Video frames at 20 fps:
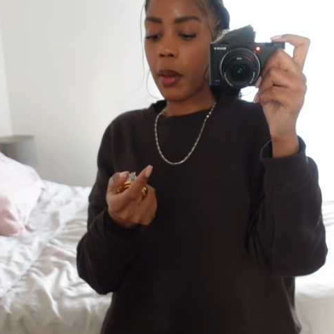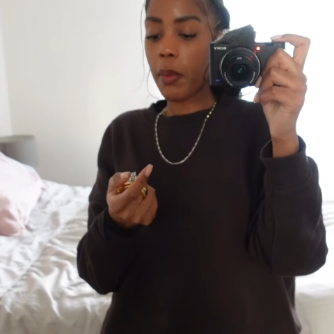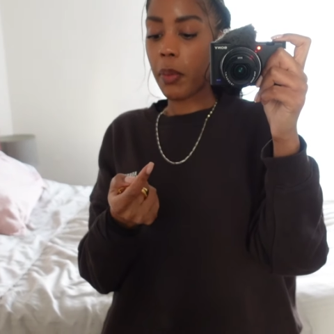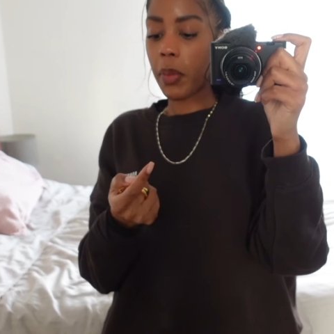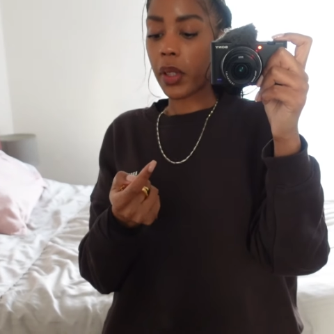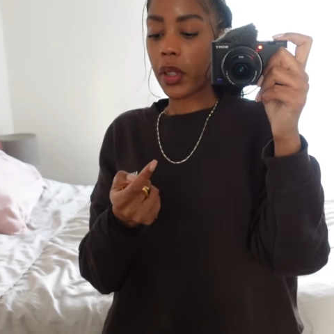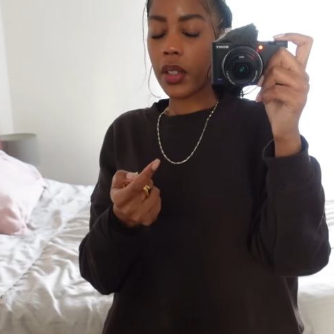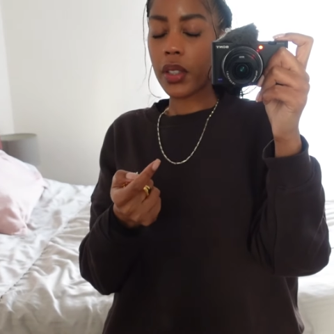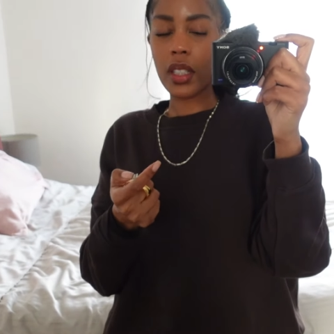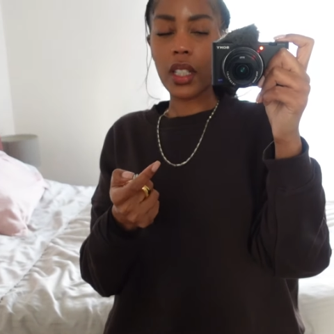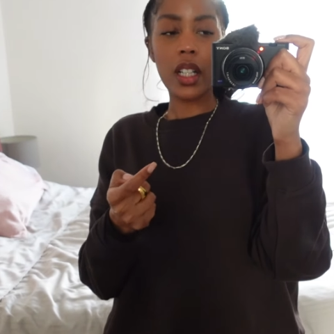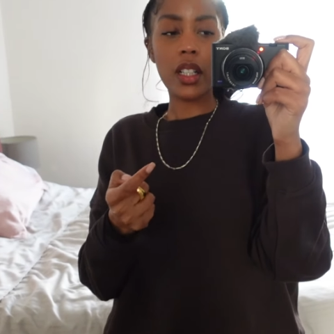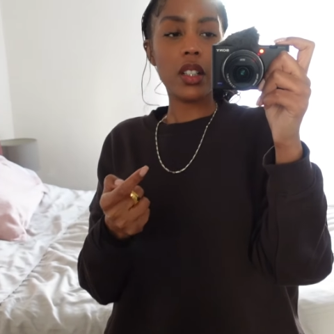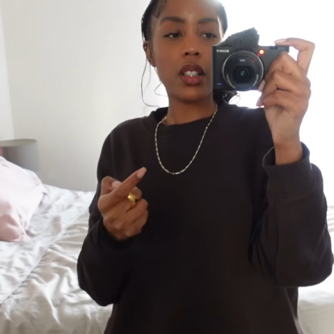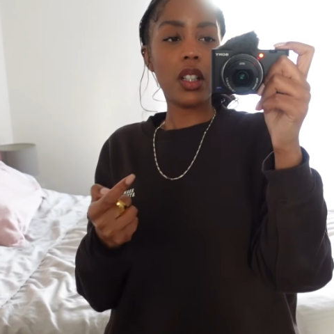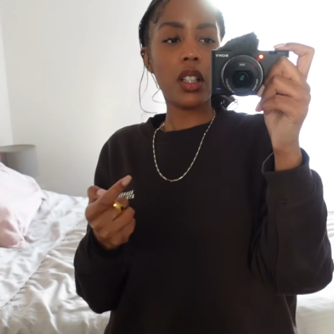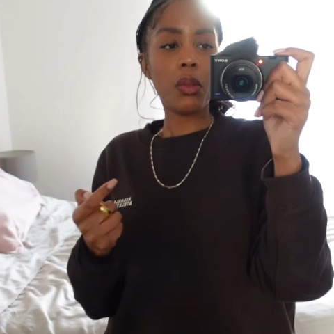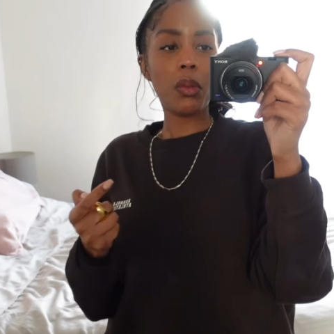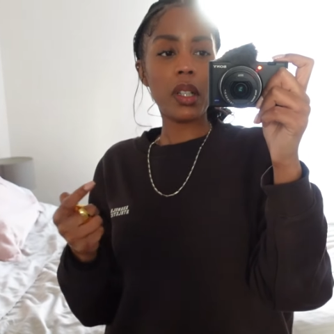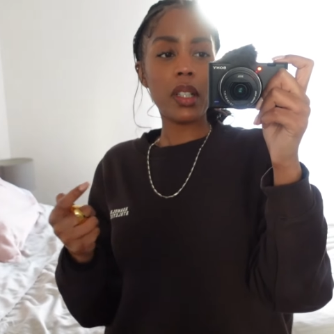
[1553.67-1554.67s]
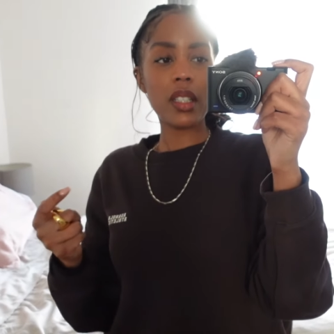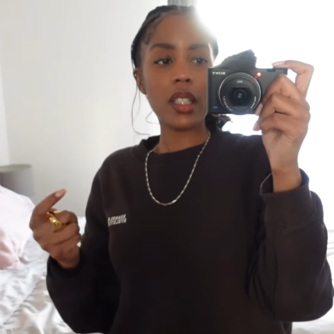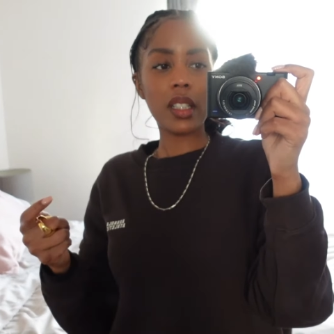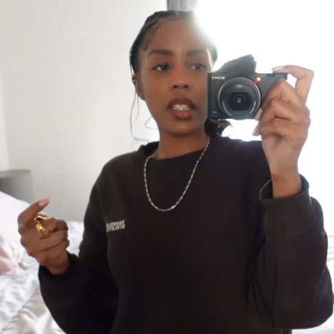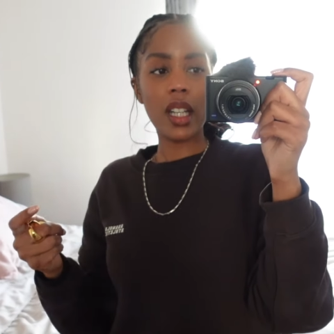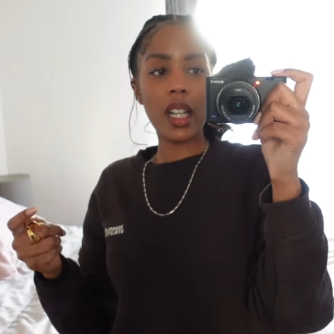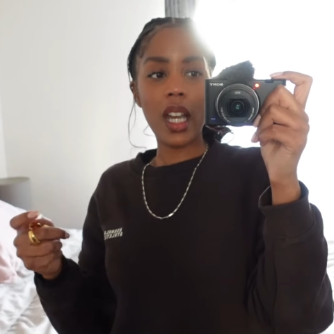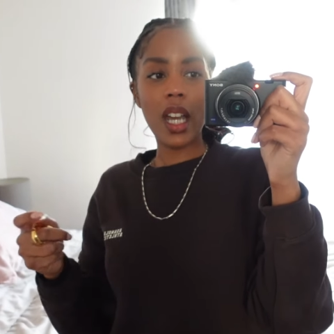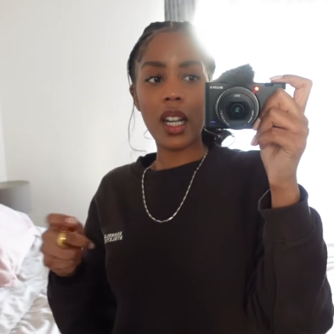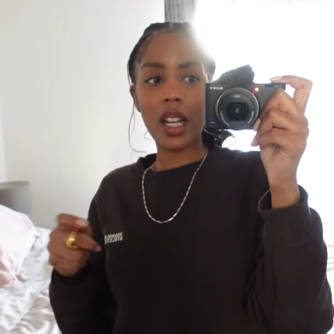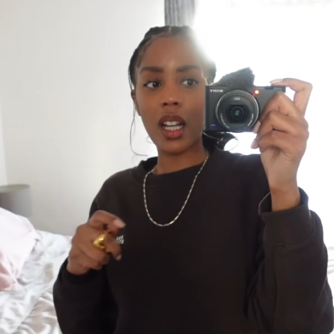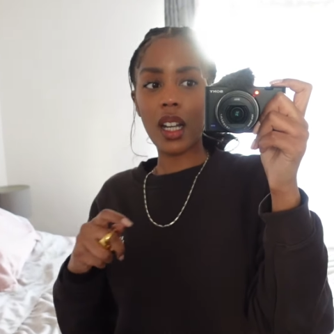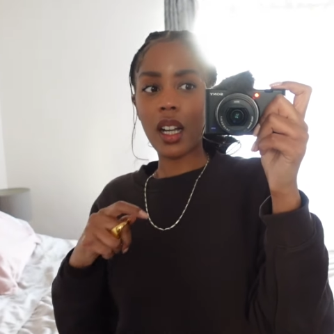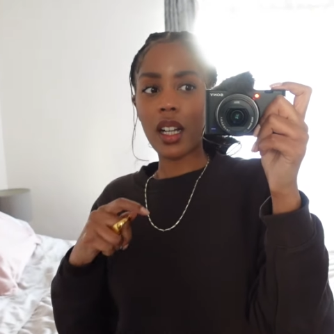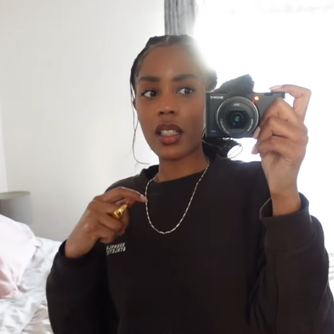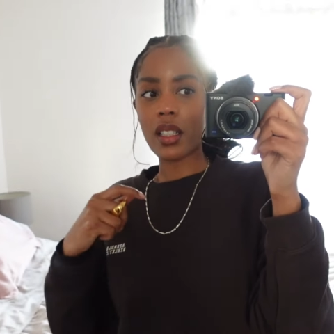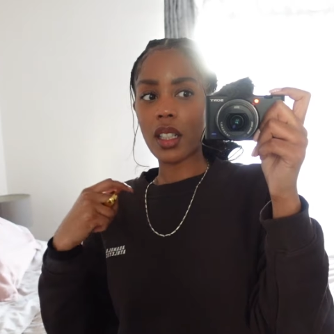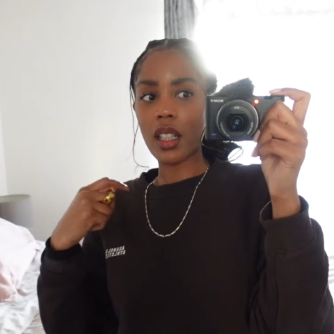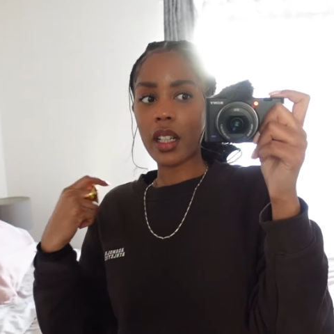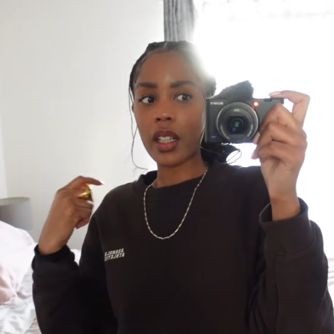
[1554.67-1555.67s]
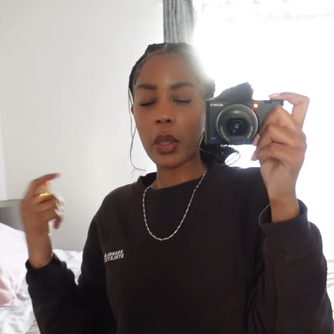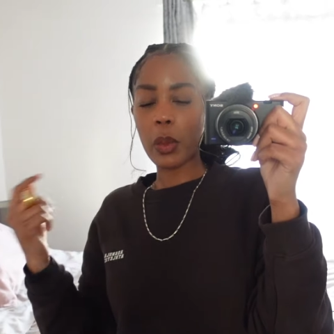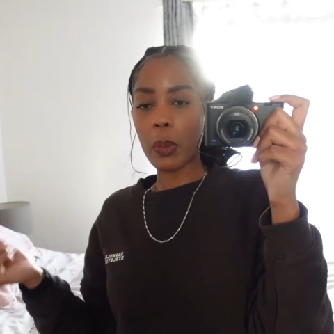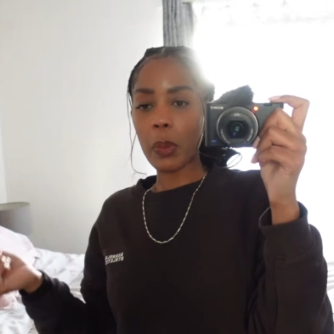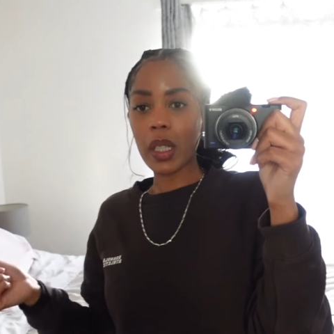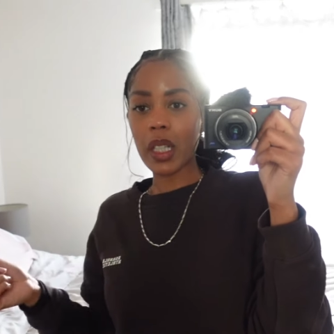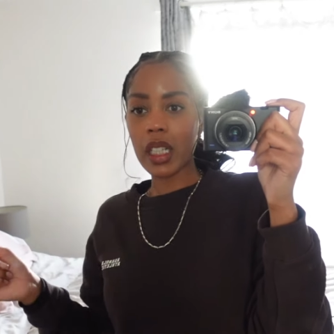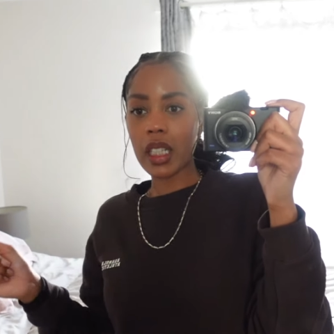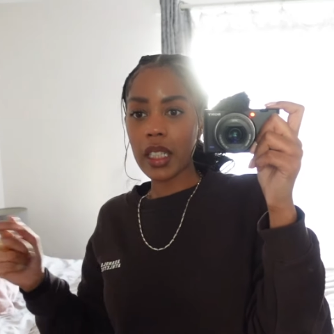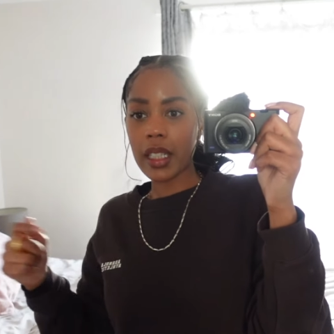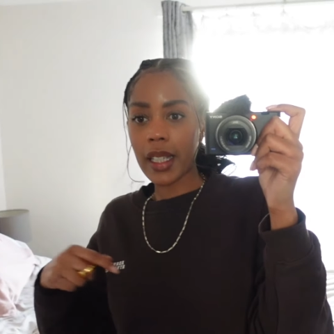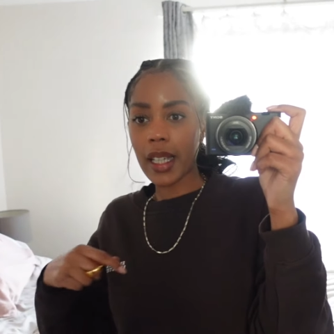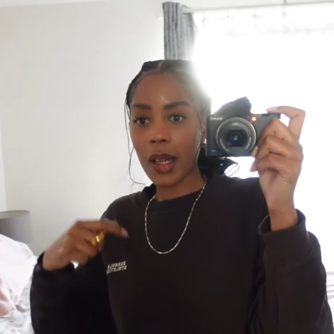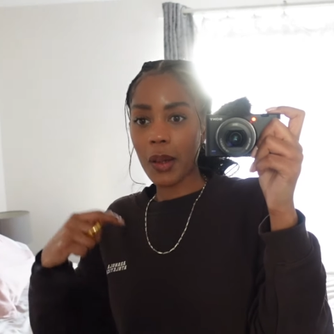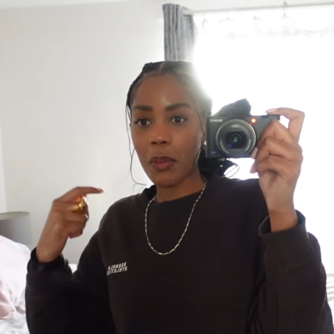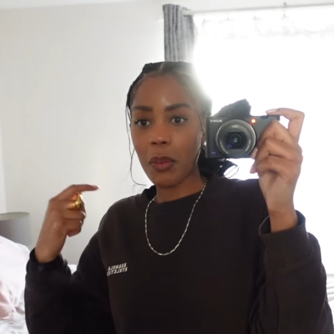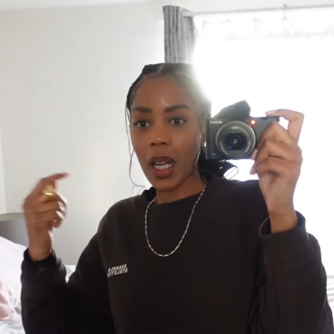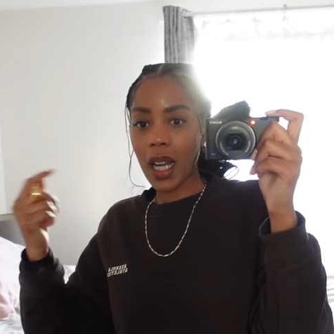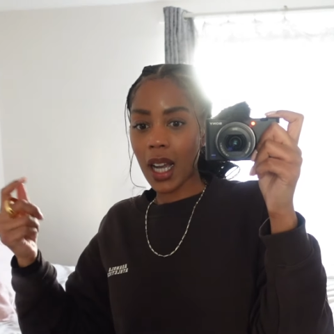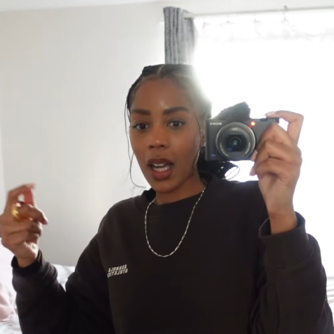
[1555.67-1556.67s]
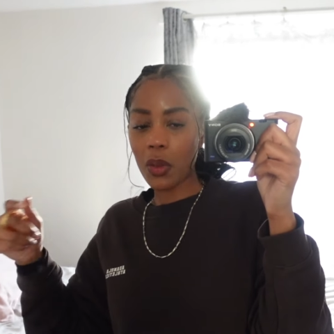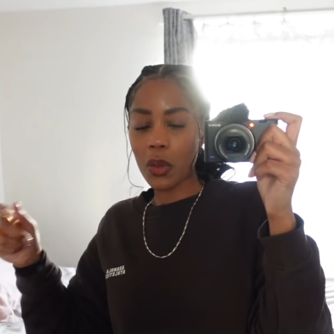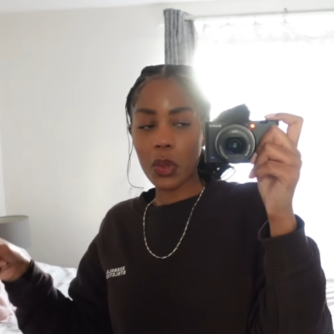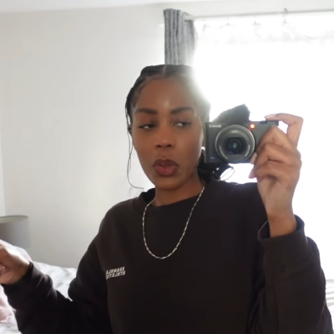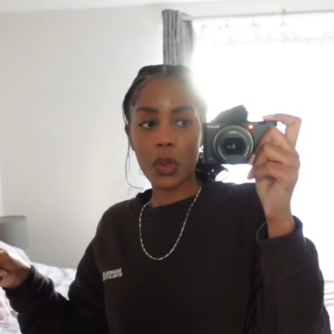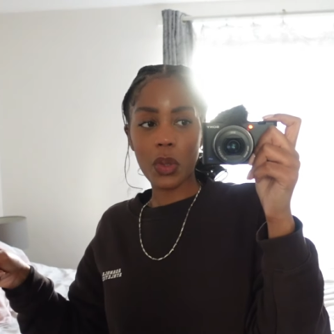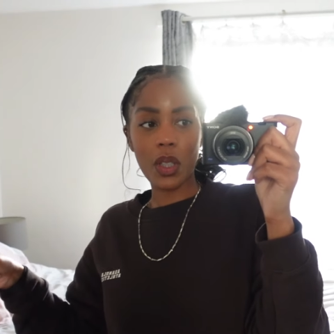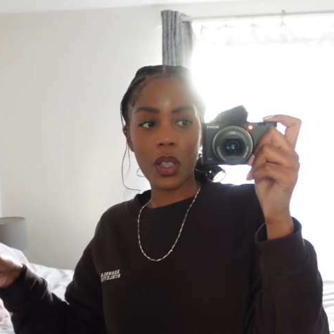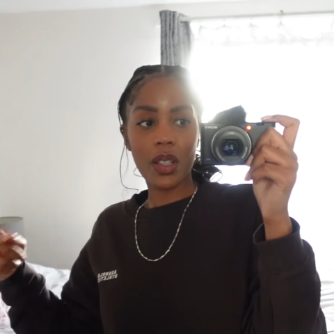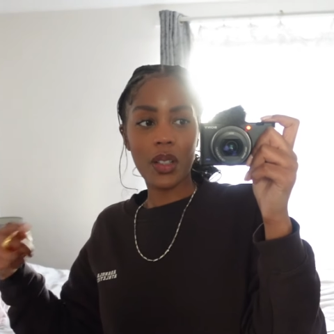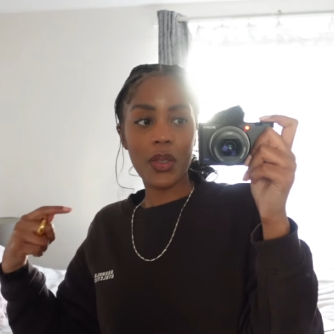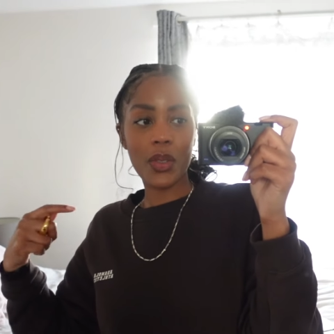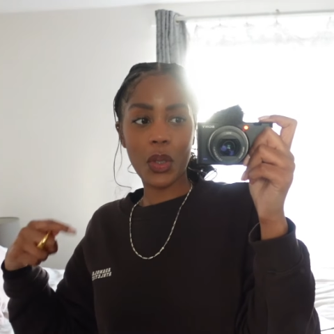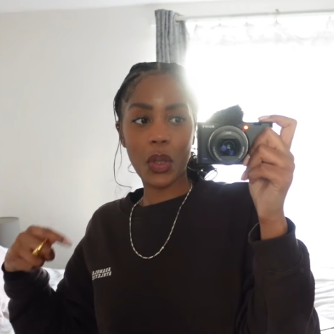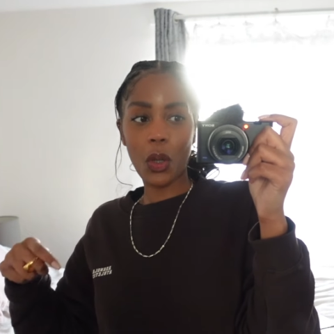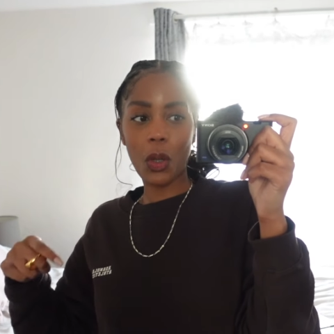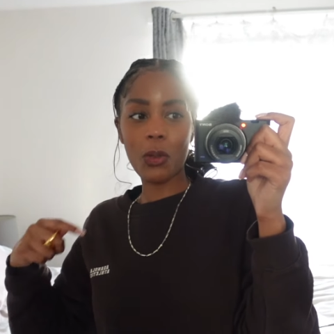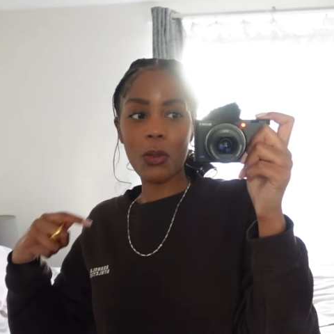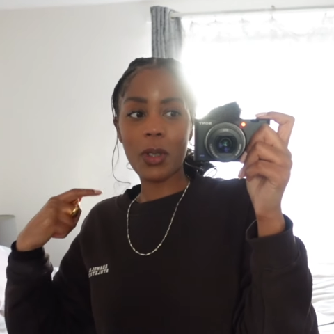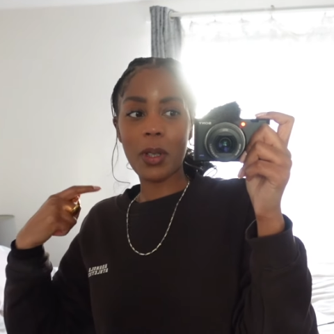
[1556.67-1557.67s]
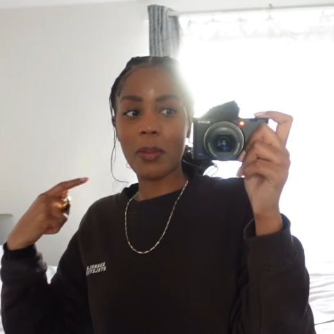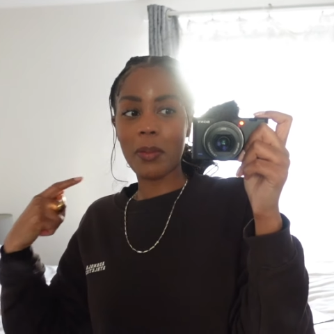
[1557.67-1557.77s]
Because I don't know, once I get in, I like to like completely get my outdoor clothes off